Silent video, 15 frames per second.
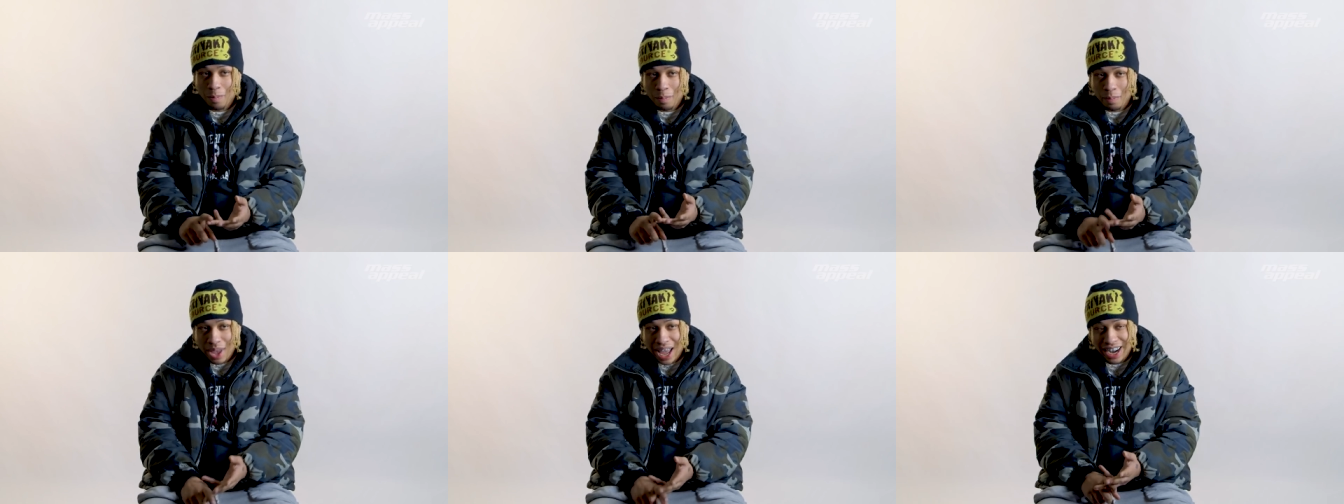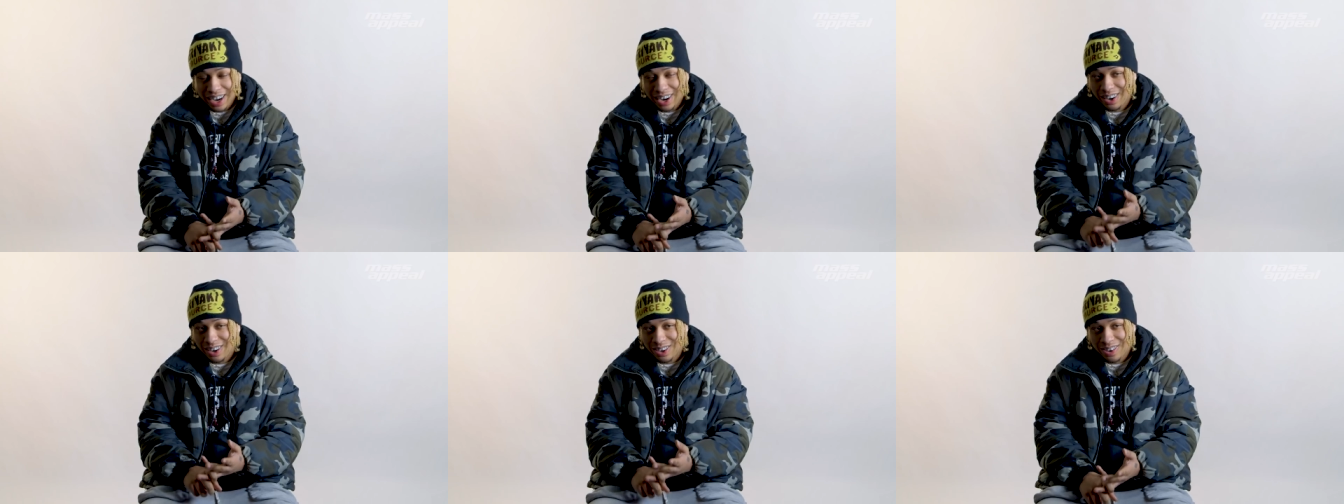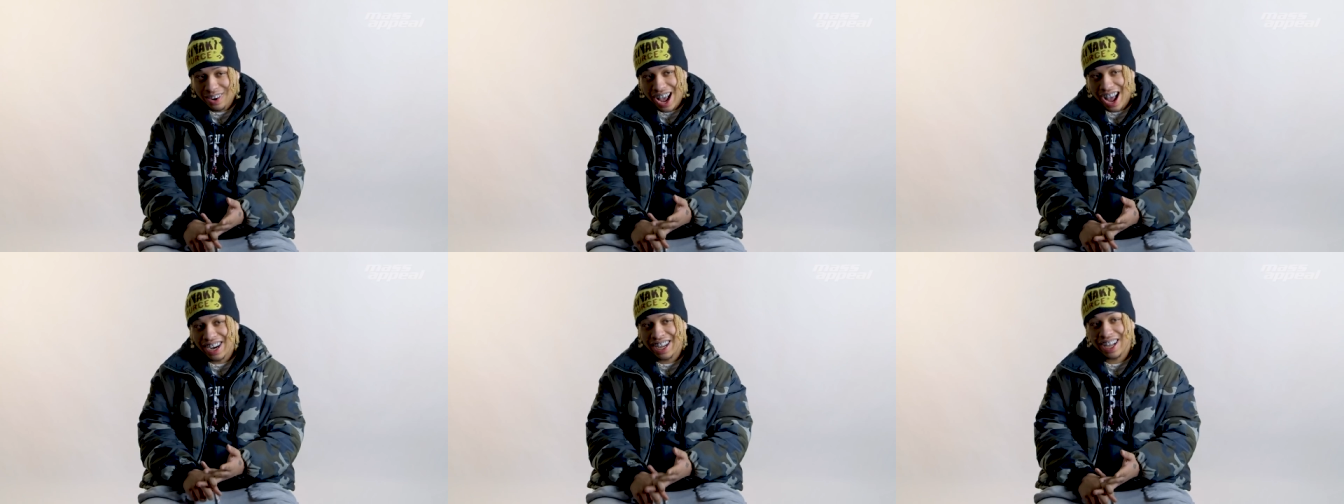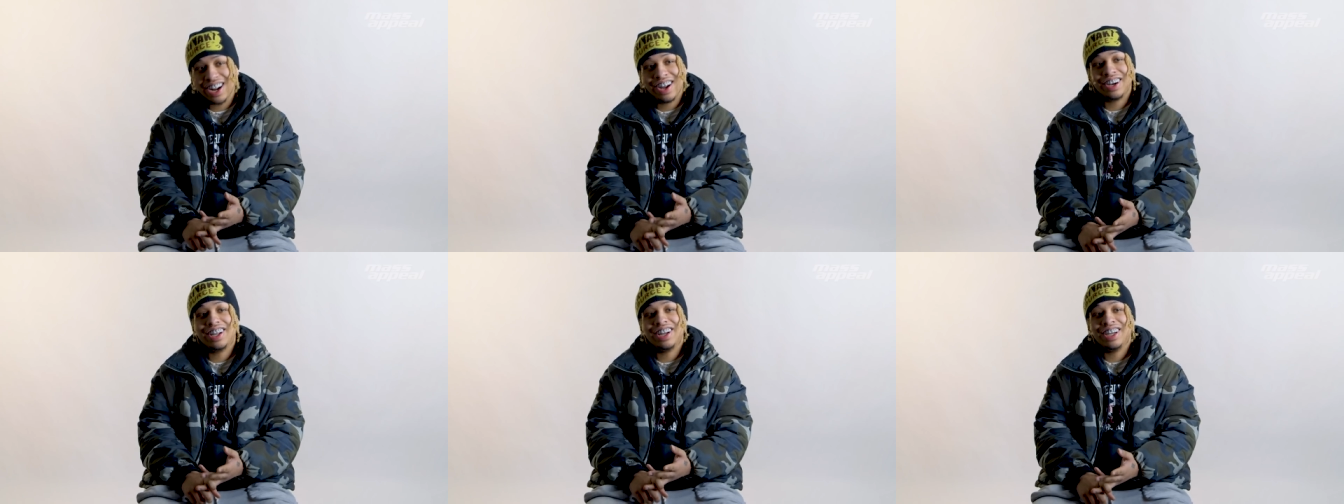Men do not get
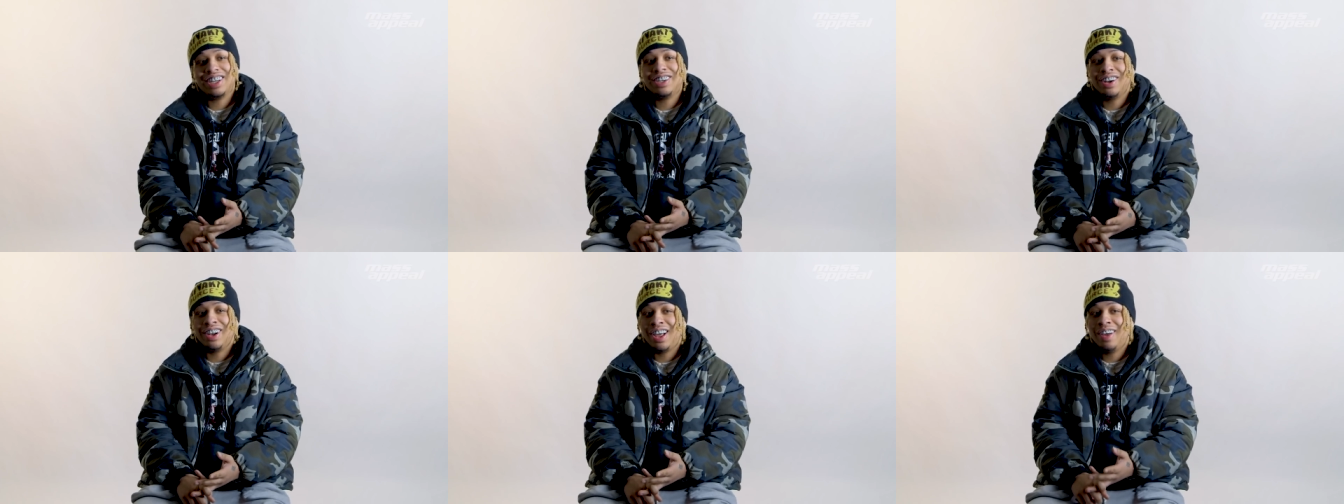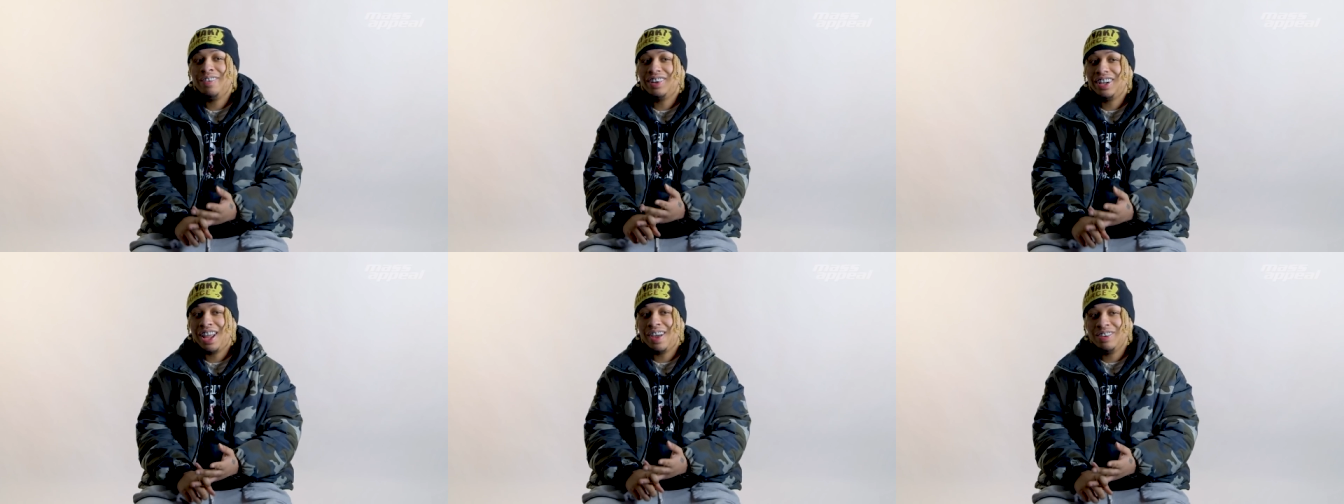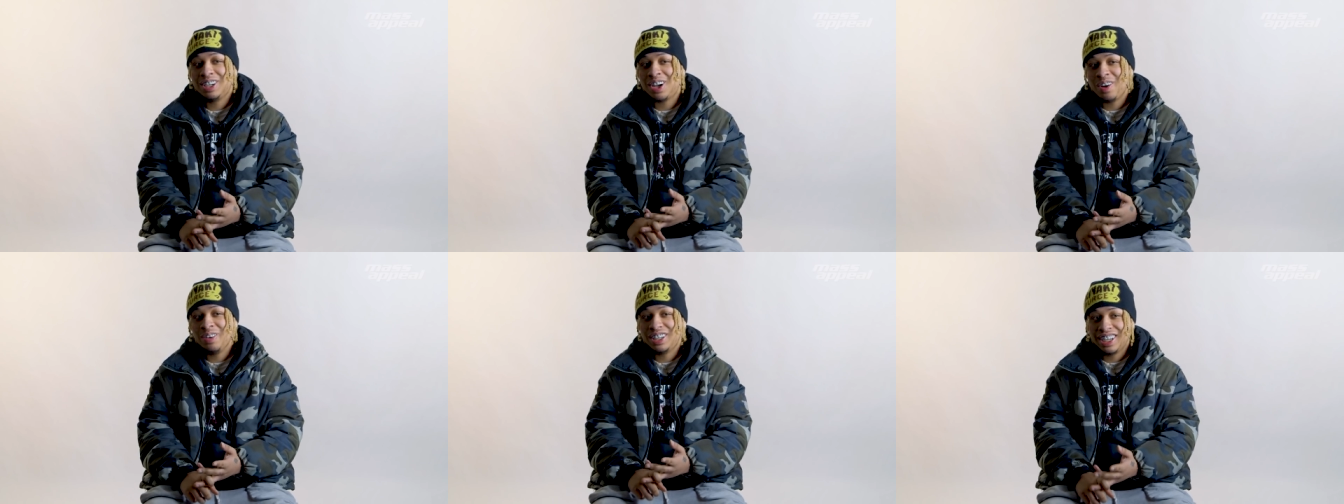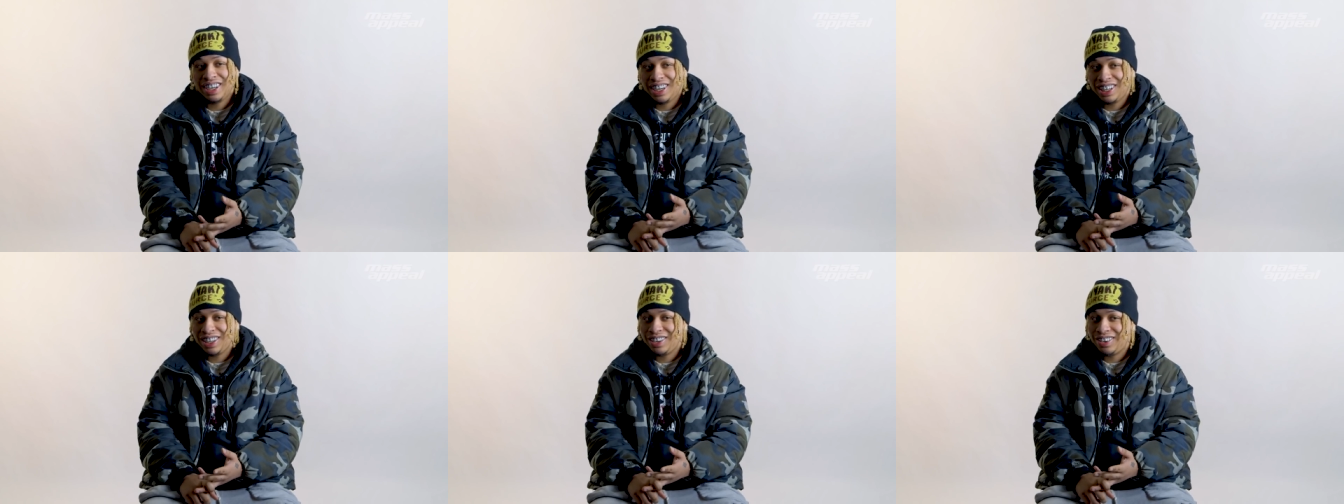unconditional love. Love is always
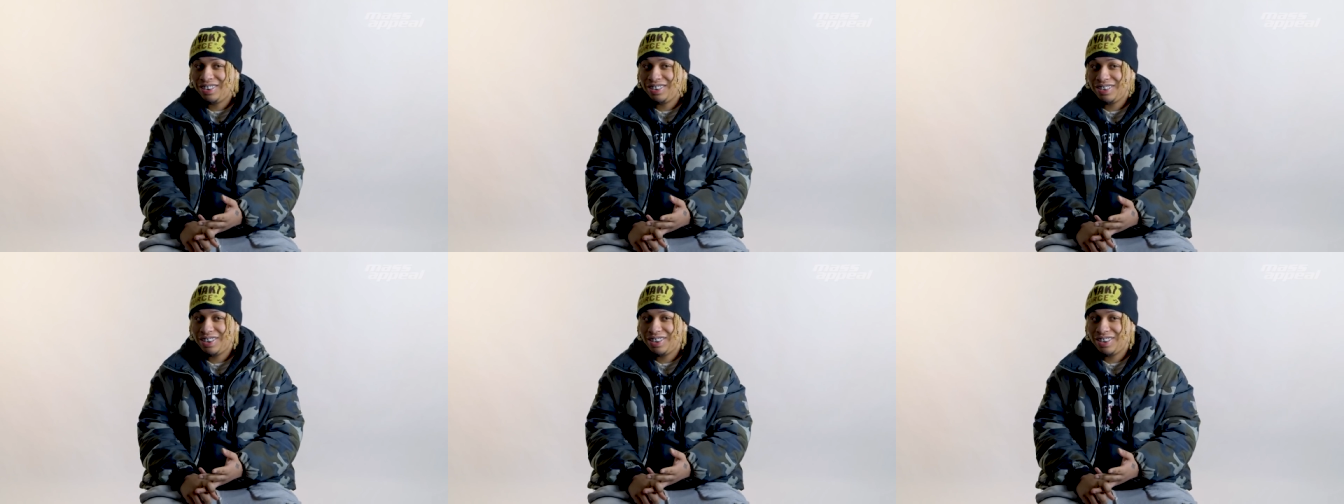conditional.